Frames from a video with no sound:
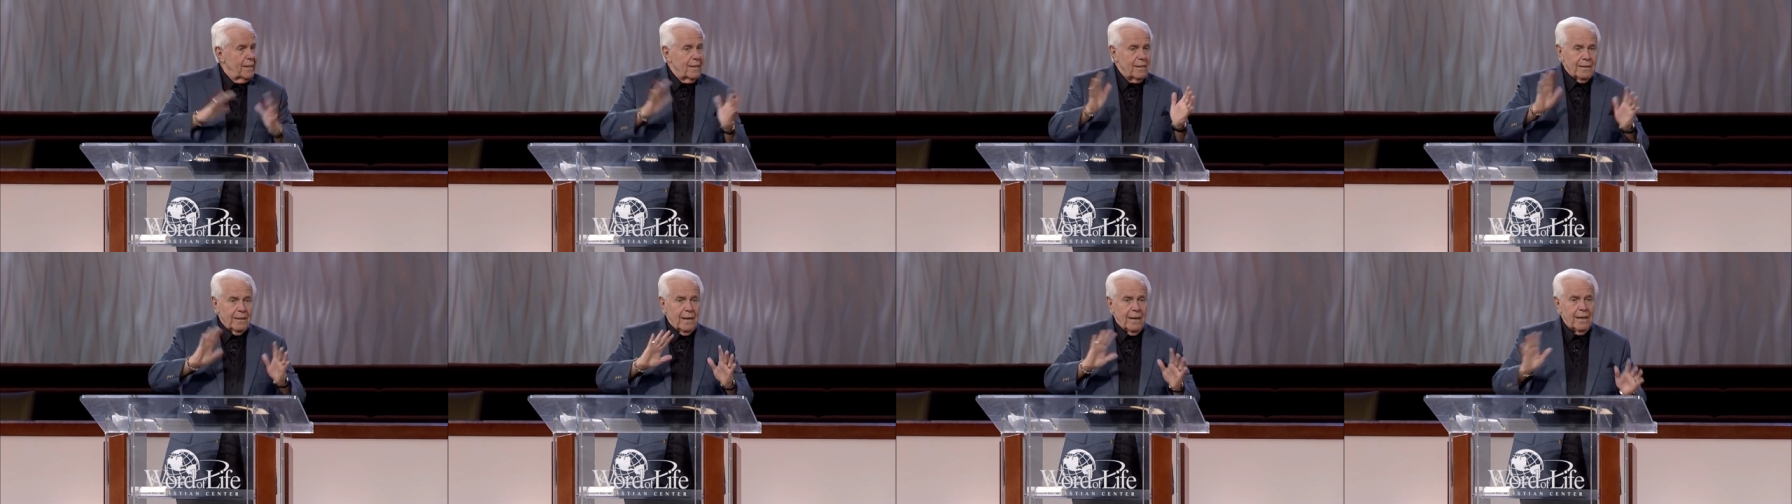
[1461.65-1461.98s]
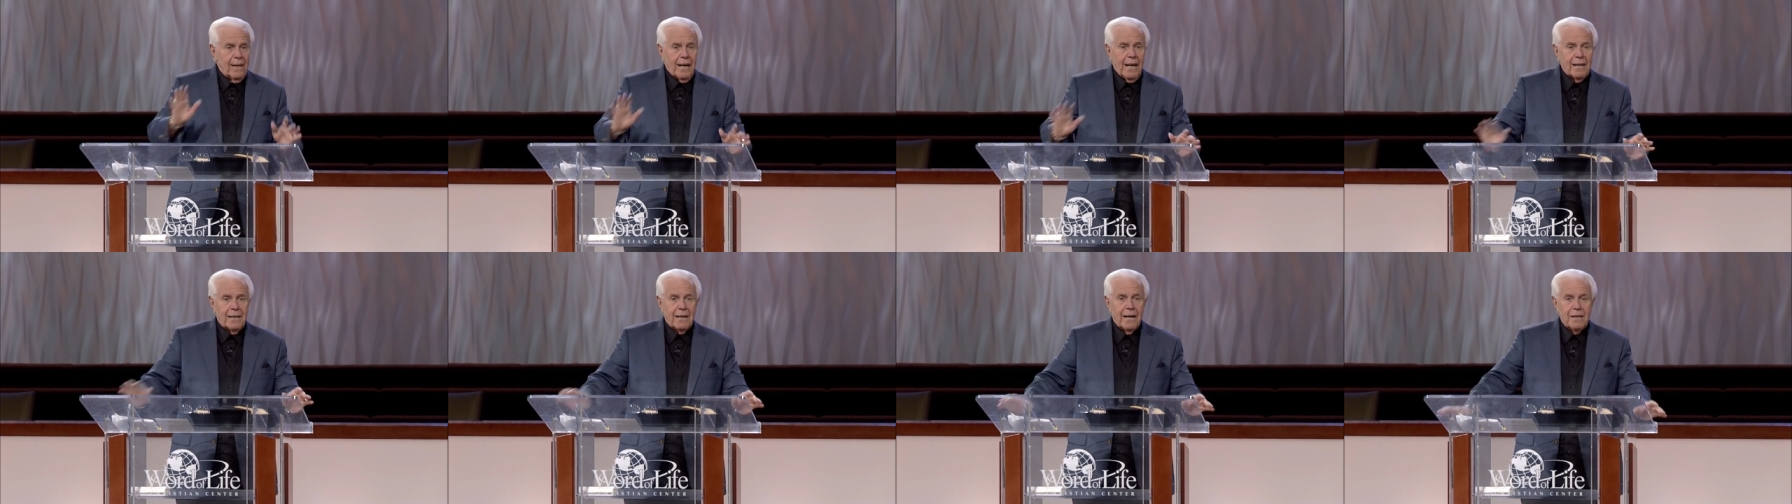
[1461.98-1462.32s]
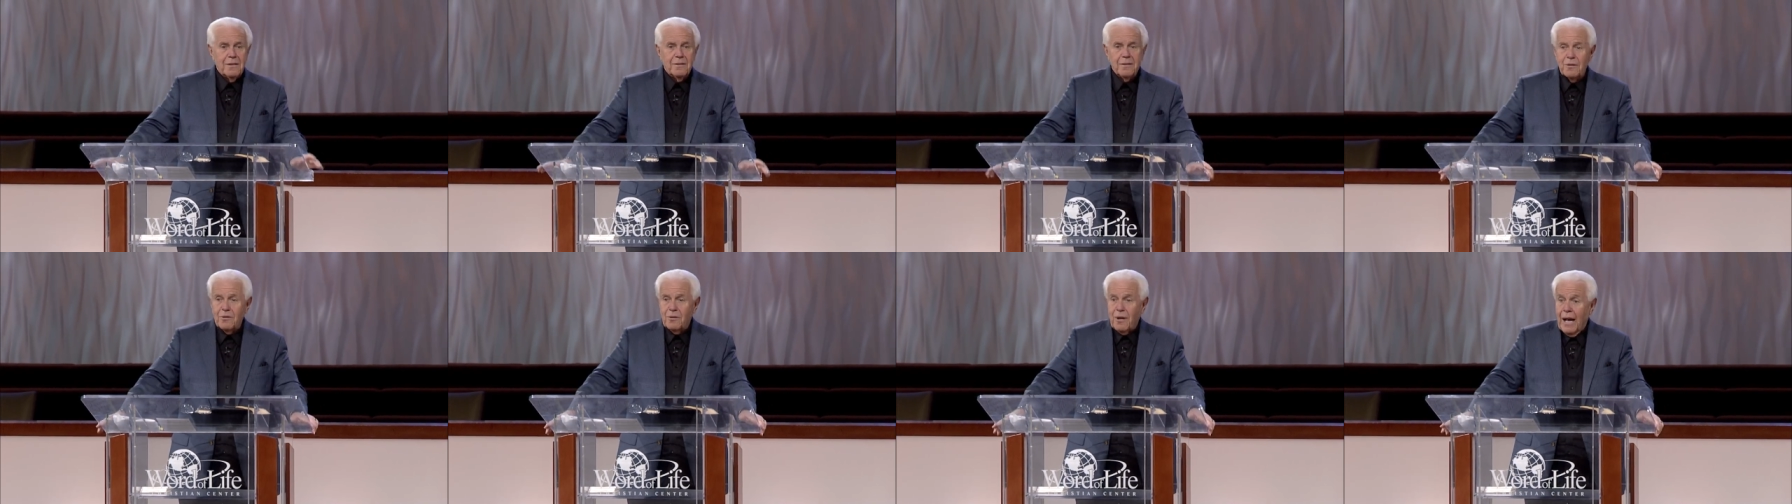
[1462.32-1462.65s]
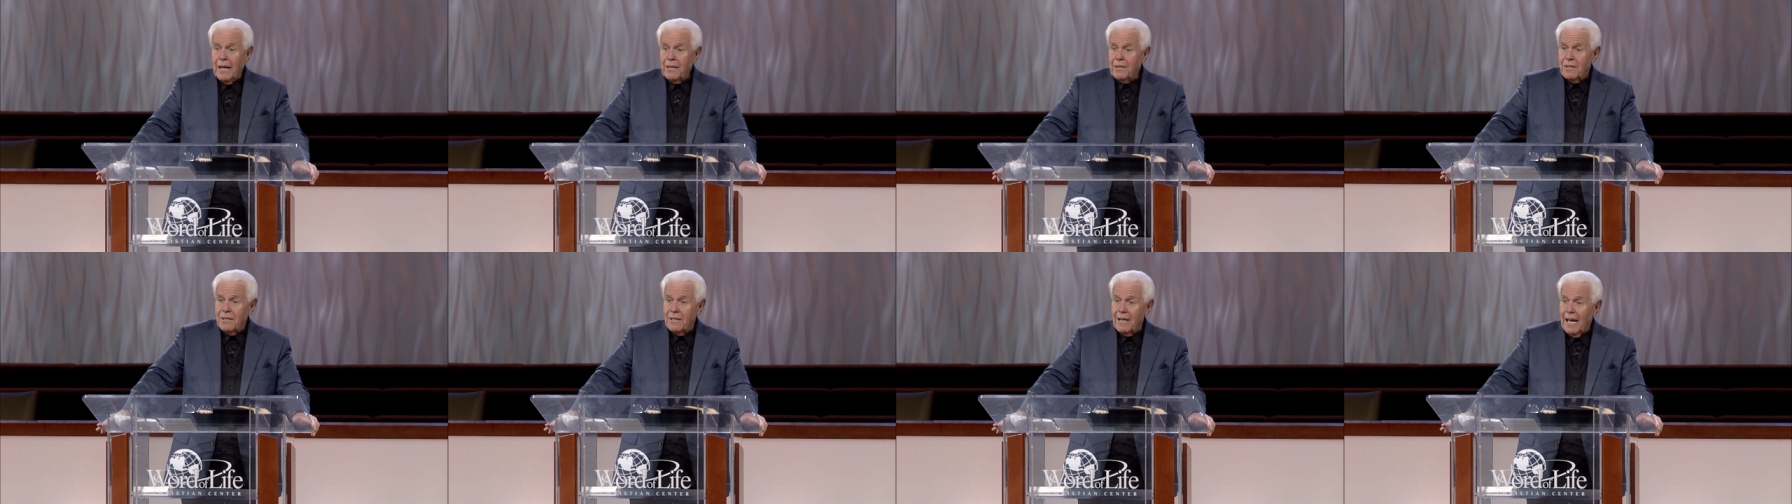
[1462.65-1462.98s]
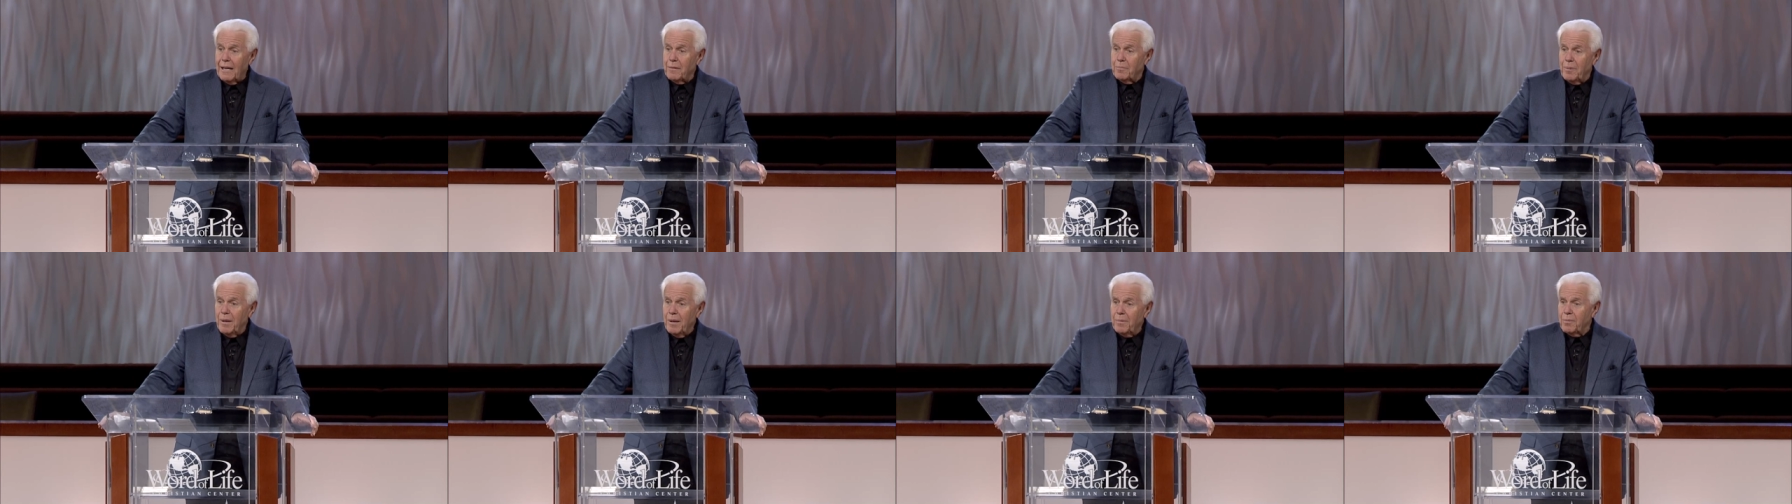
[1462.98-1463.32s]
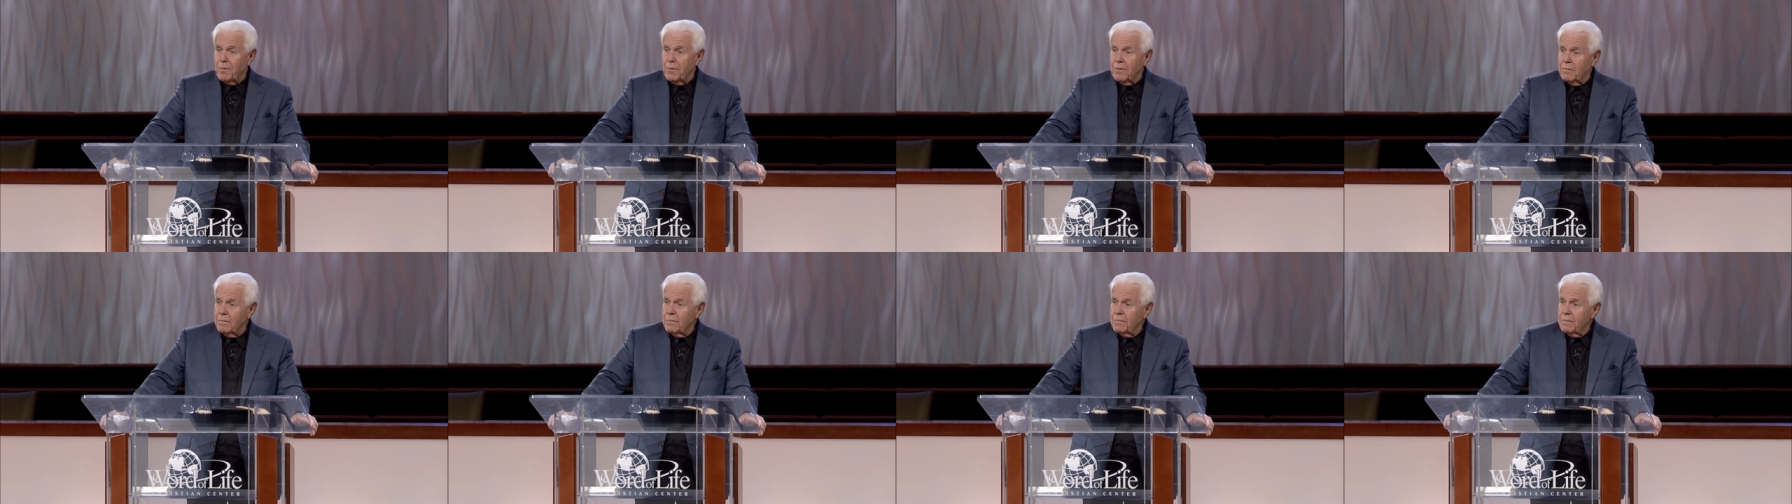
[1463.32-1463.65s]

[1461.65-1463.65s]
None of that concept. So I just like people.